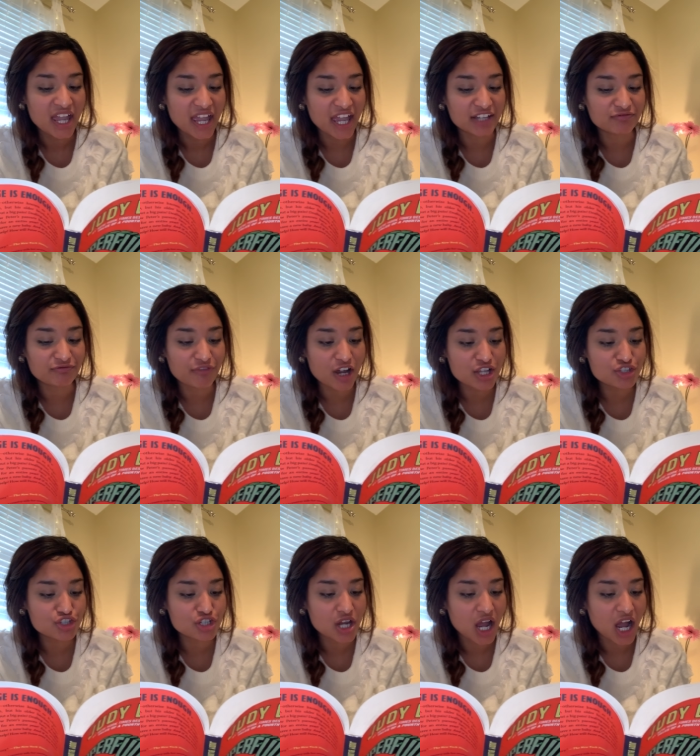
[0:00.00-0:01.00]
and
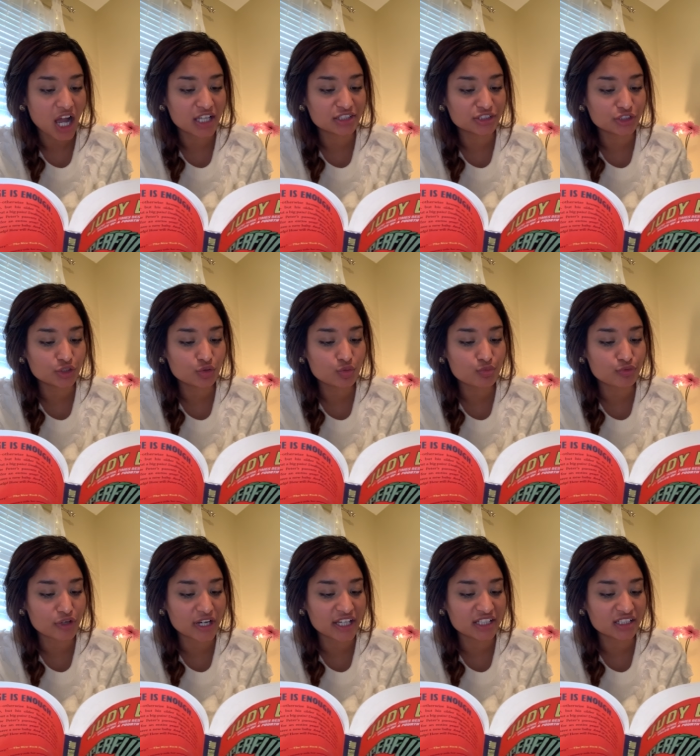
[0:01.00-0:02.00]
fudge a new
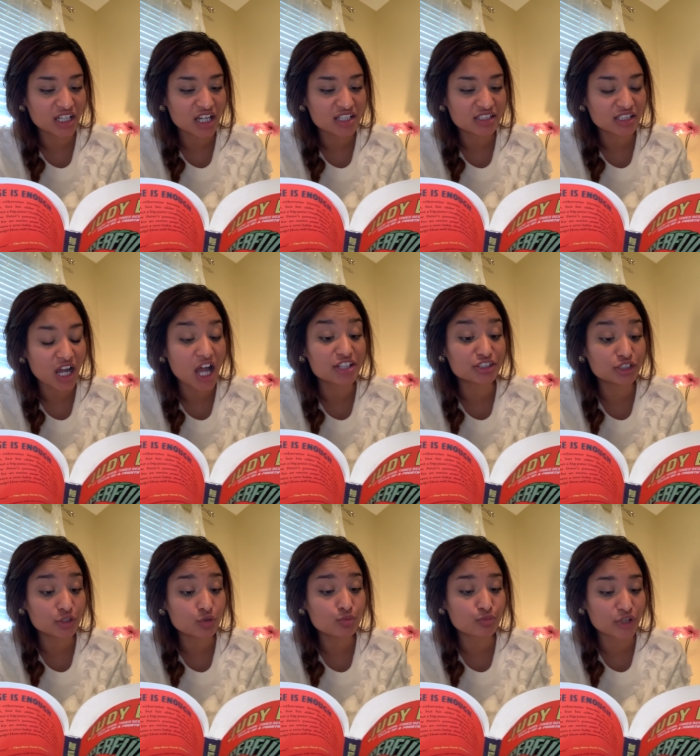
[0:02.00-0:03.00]
brain a
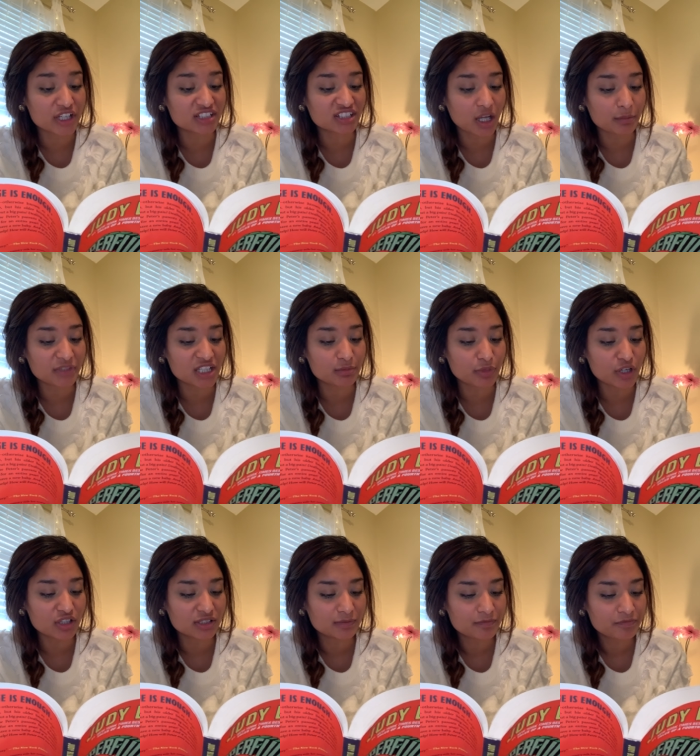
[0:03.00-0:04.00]
new Brian Tumpkin
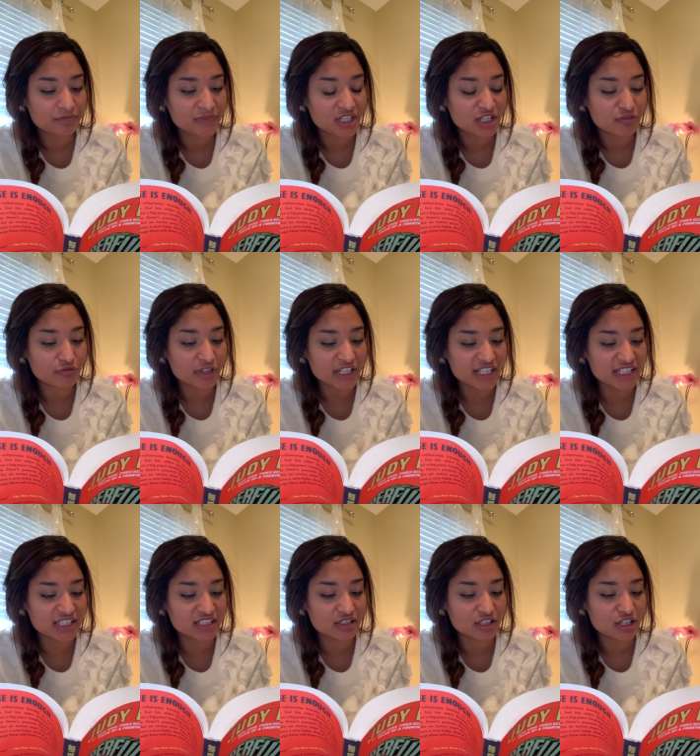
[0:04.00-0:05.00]
book
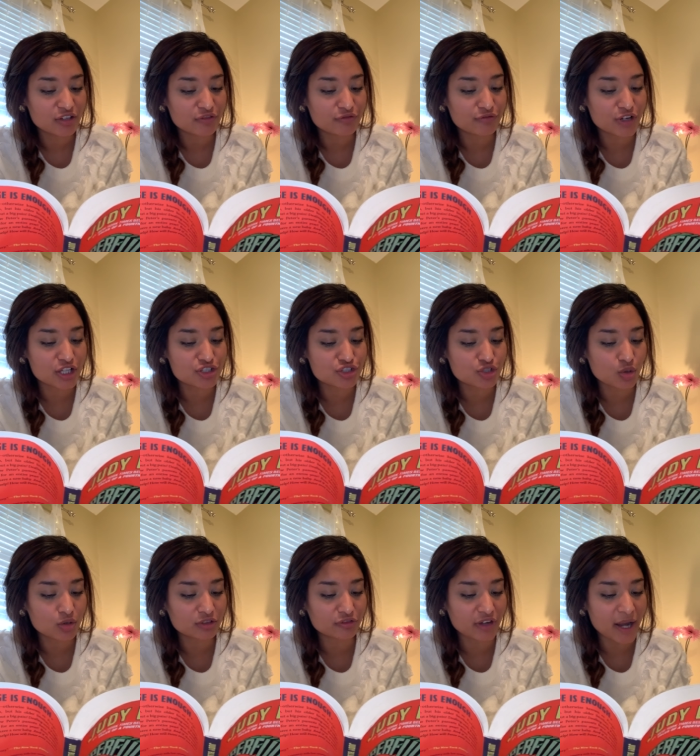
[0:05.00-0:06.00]
read fudge
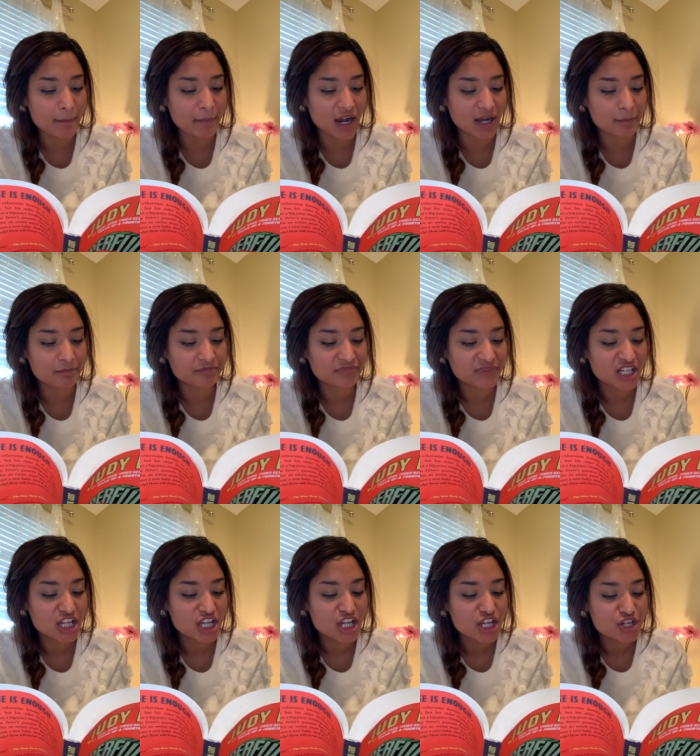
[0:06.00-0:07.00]
told grandma
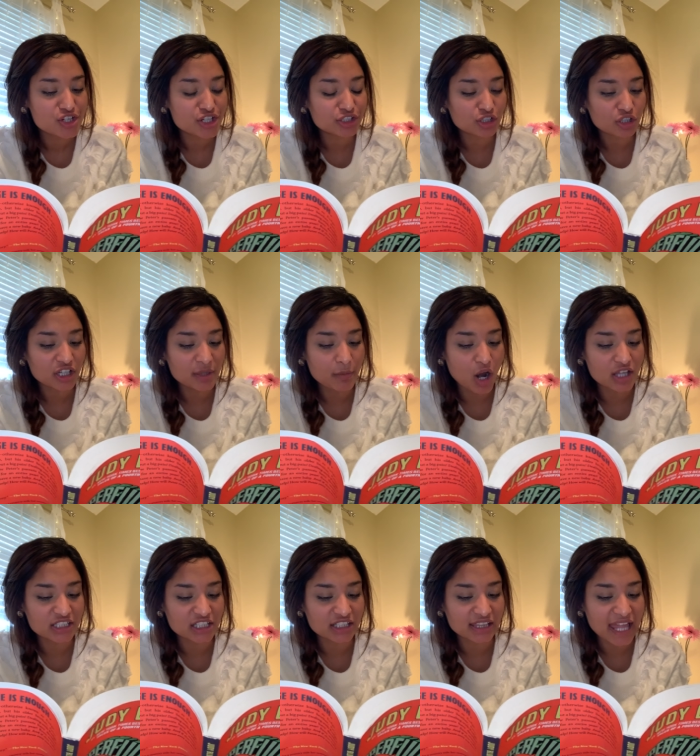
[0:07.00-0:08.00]
she took him on
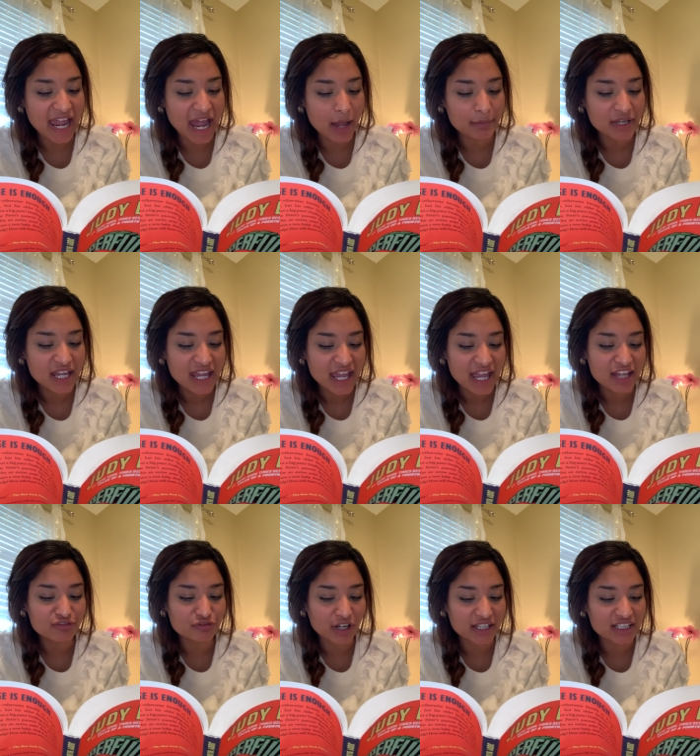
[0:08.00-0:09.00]
her lap
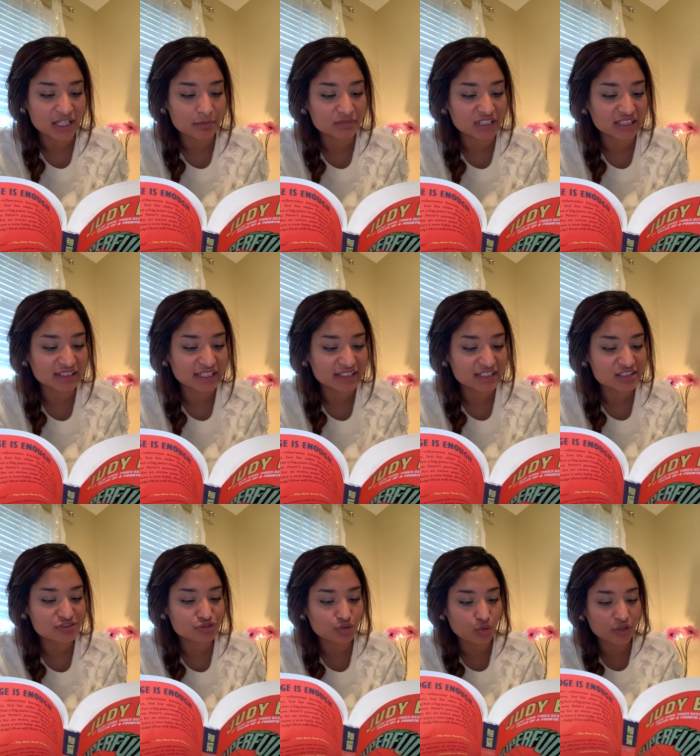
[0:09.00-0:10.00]
and read him the latest
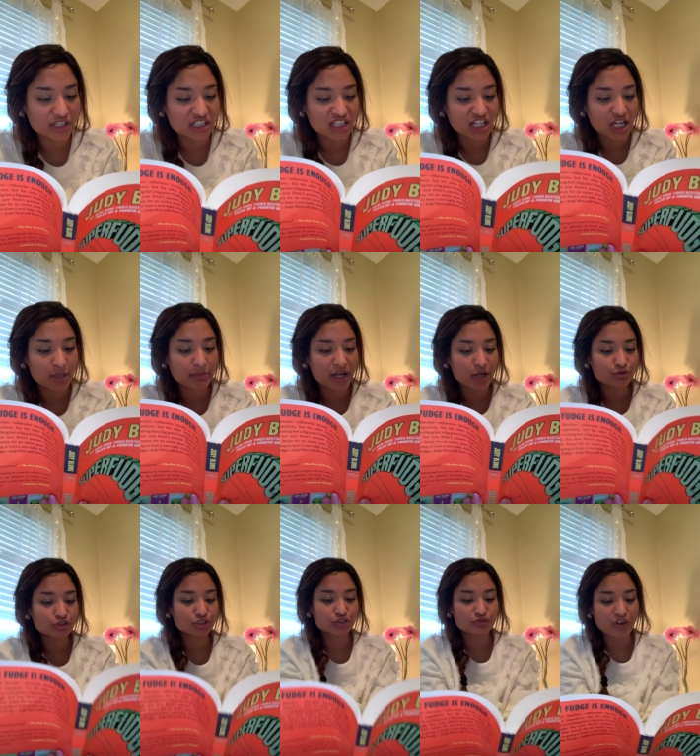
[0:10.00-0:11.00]
story about
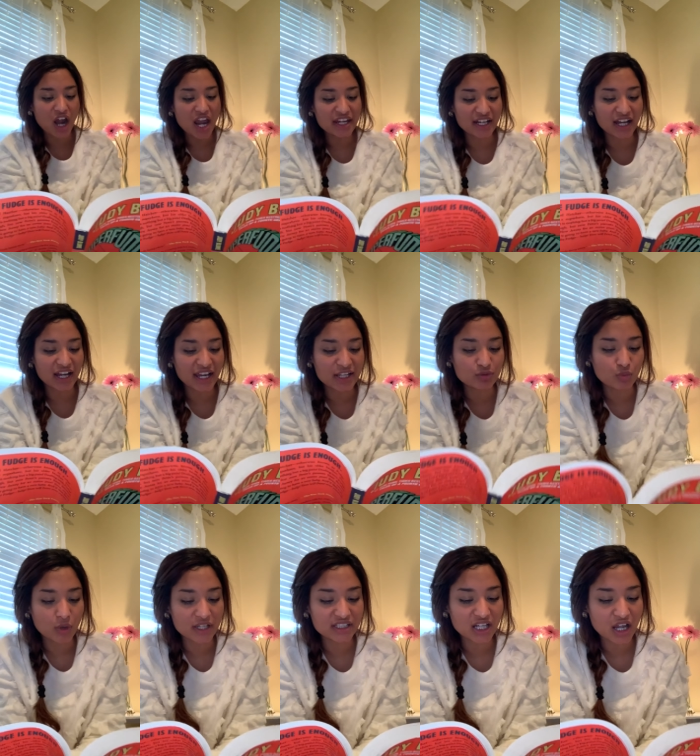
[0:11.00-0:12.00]
Uriah and
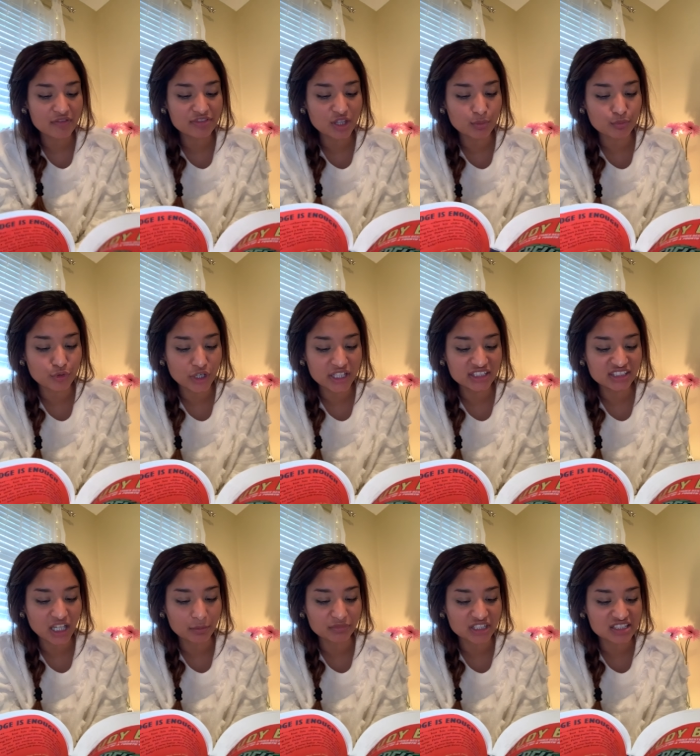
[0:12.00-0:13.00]
one of the Brian
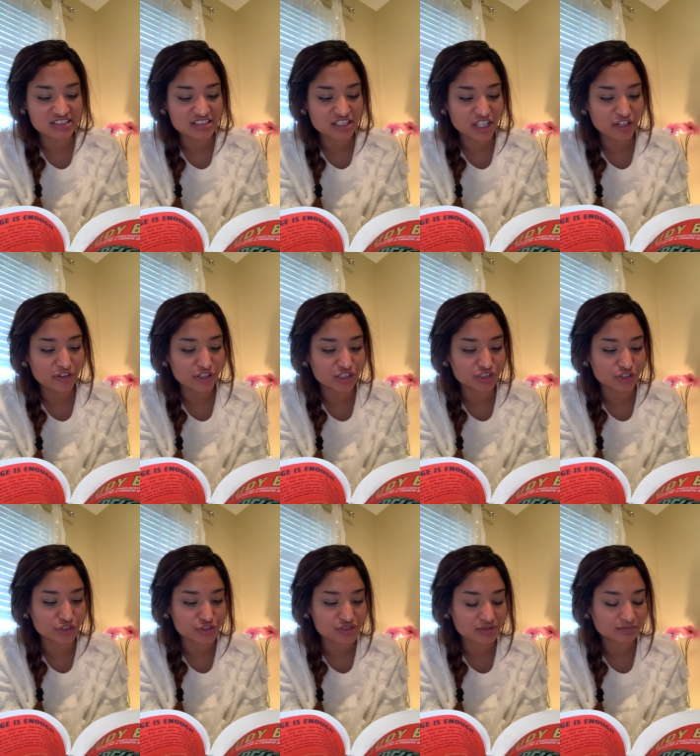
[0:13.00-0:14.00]
Tumpkin's
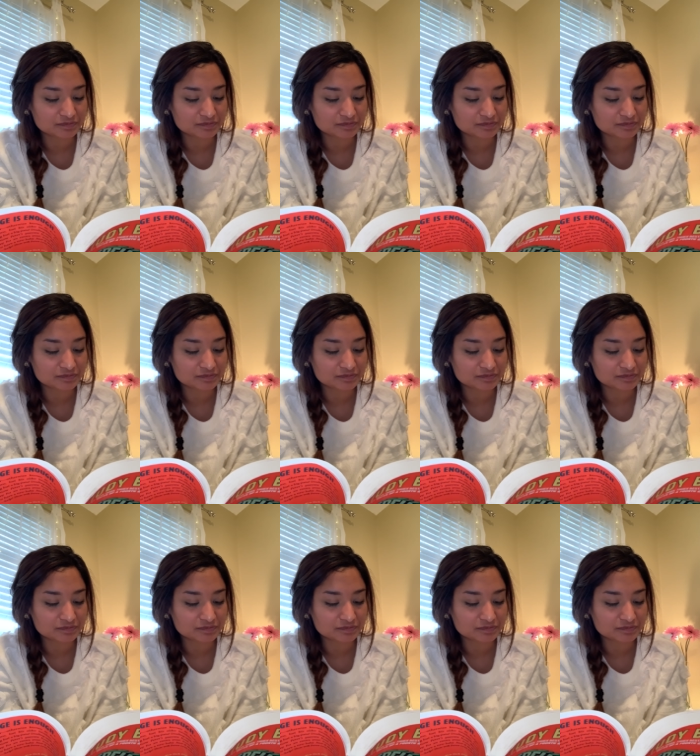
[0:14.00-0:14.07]
characters.